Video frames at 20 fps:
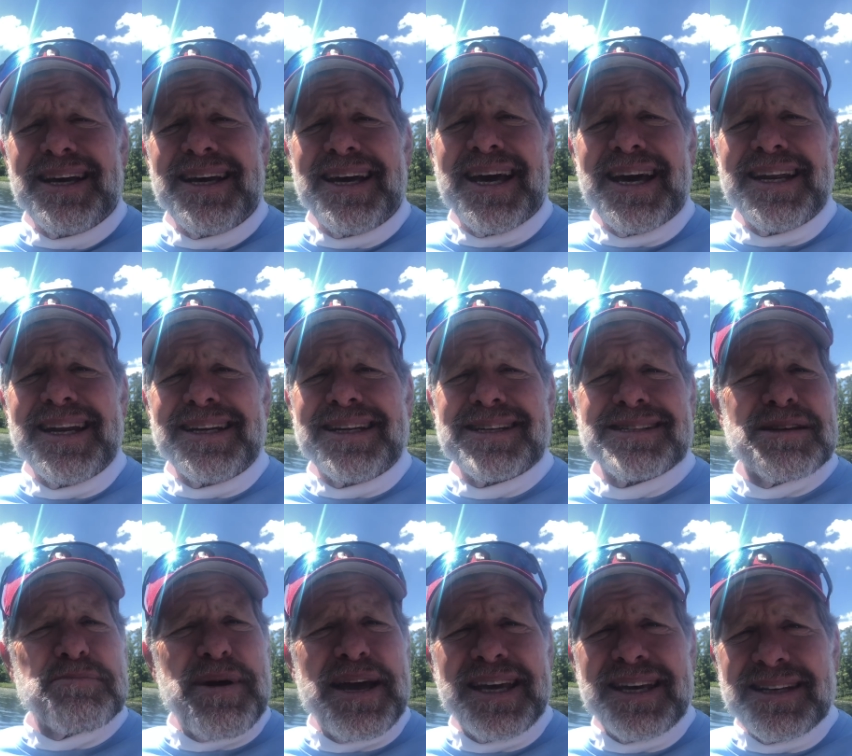and it
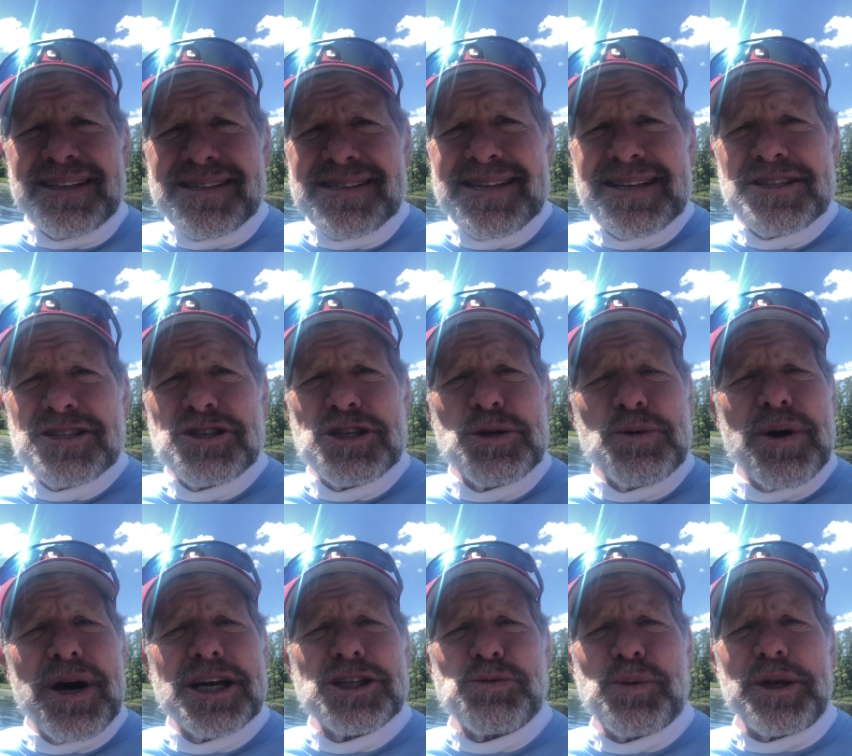doesn't make any sense to
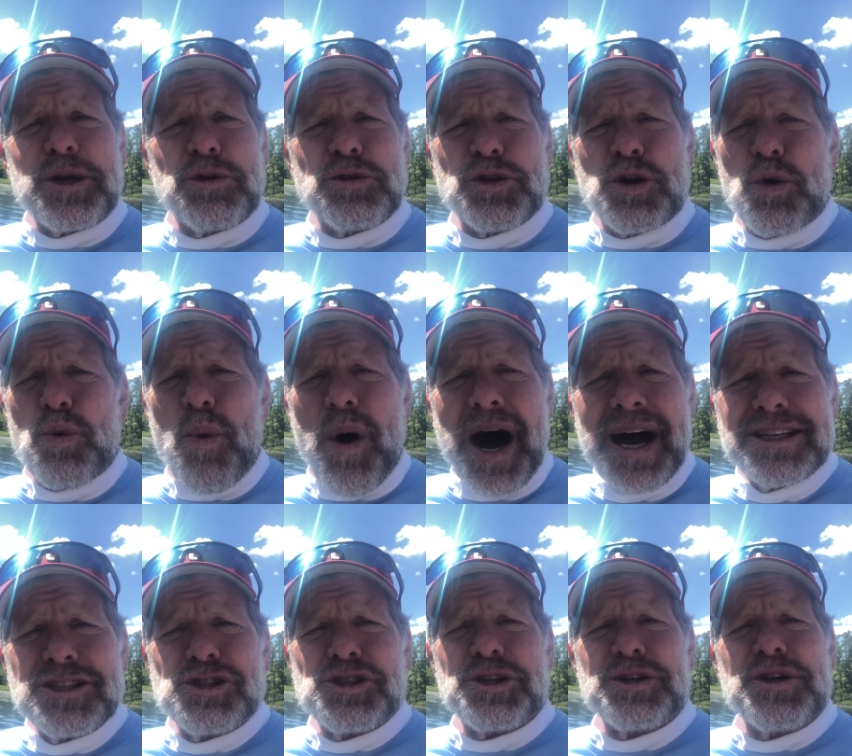us. We don't know
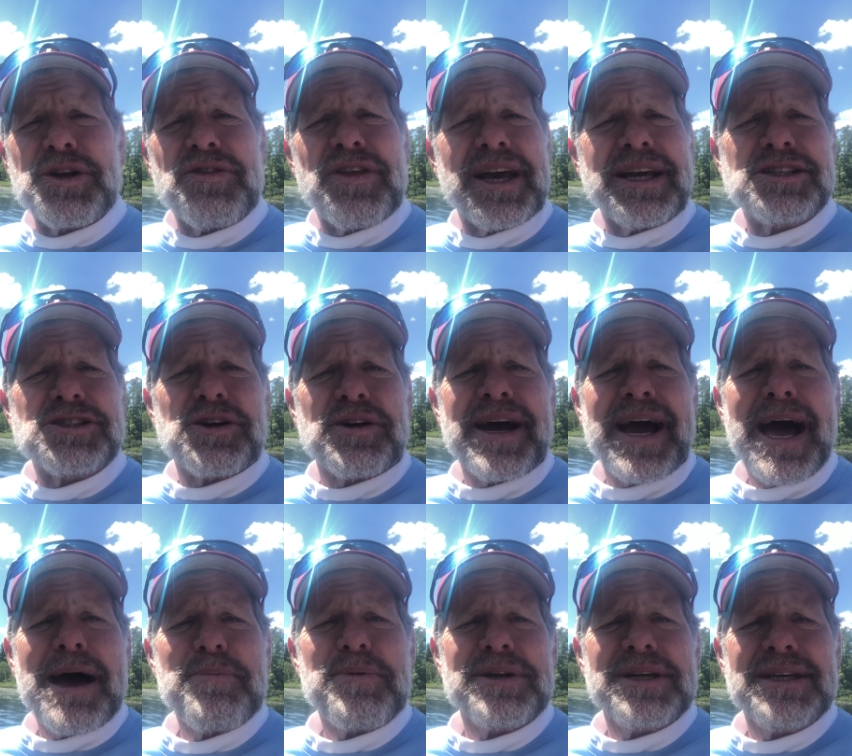why certain things are
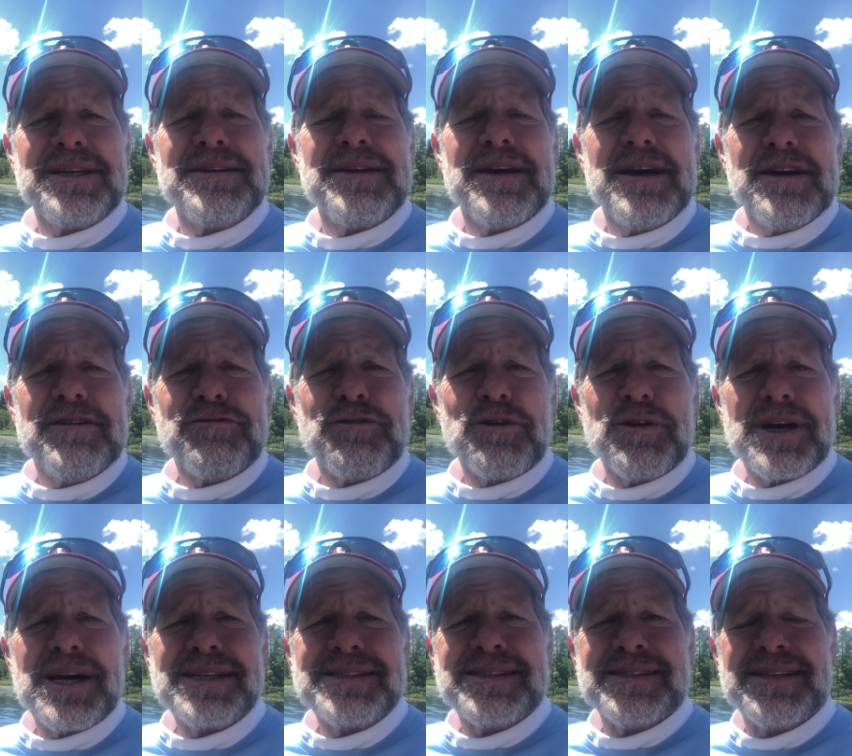happening for
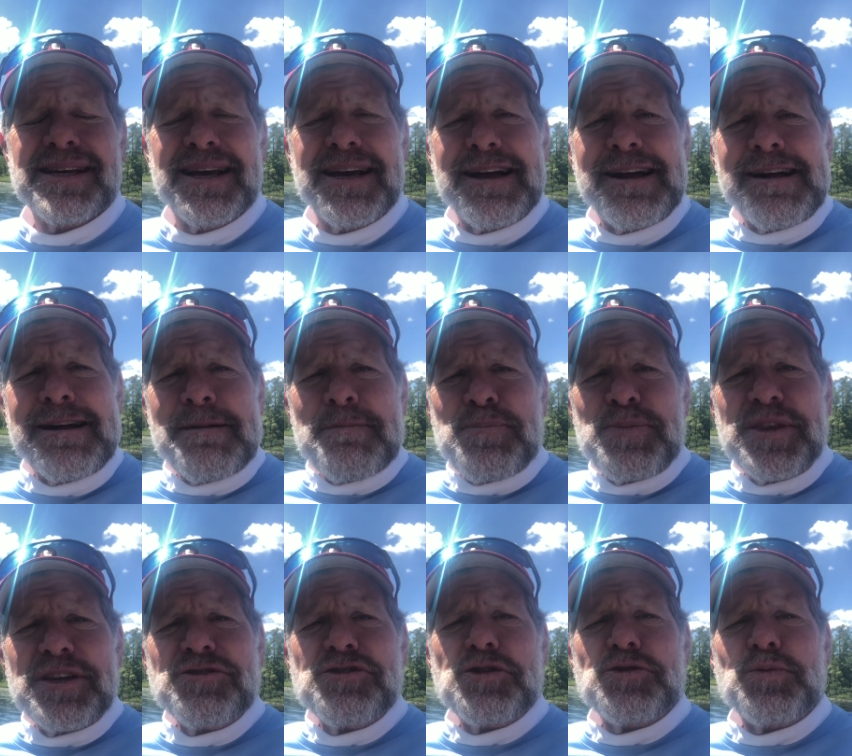us.
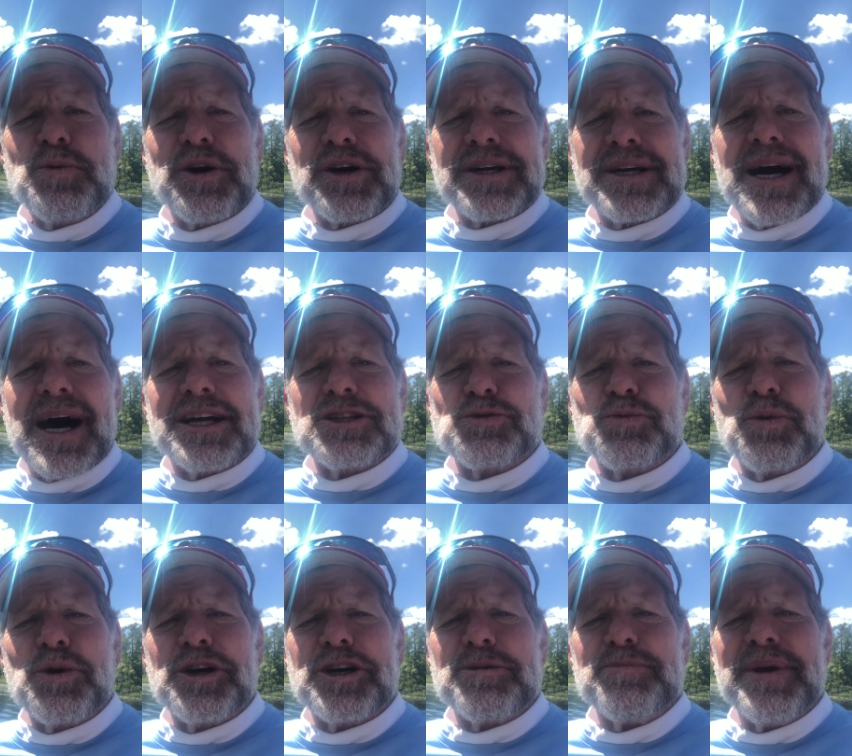This is where God's
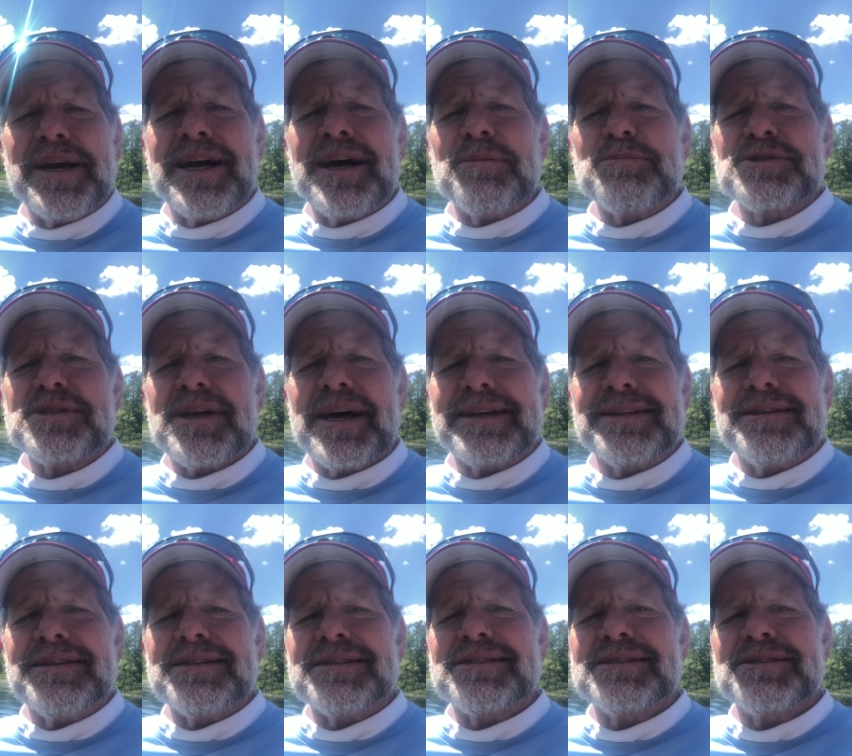word becomes
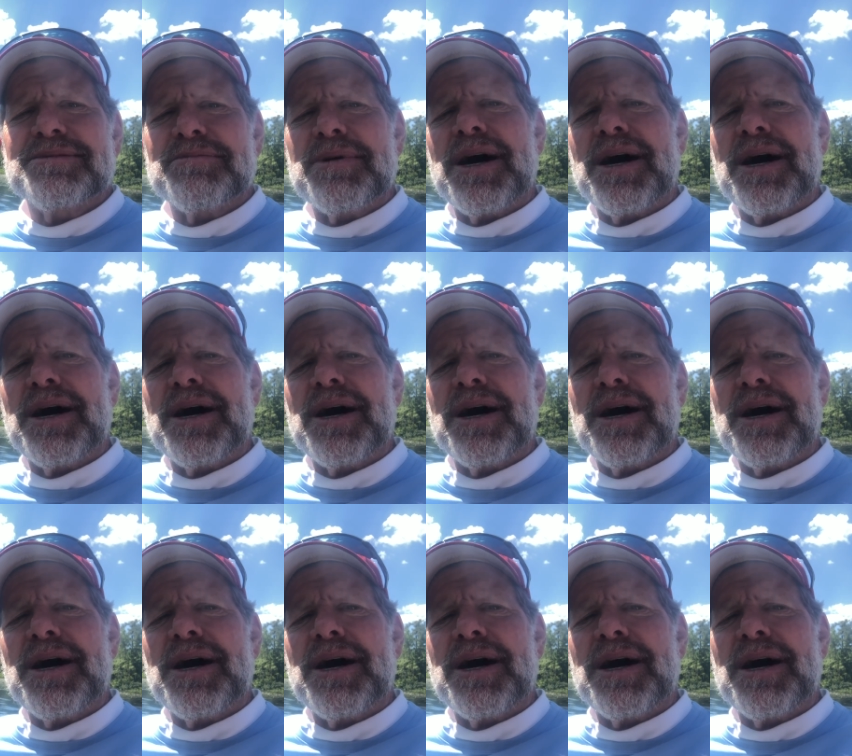like this